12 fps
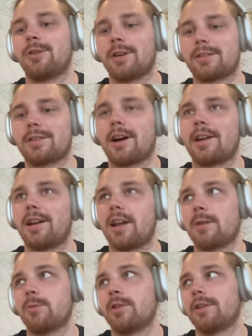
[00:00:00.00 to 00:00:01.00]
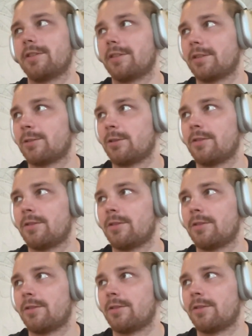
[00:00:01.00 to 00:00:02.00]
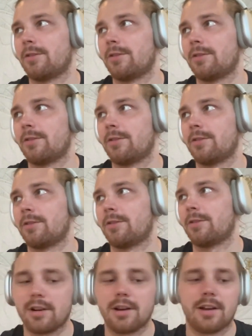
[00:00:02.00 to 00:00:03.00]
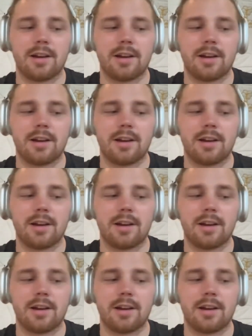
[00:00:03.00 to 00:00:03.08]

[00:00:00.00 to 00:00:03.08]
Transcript: just kind of like what is the sort of very high level pattern.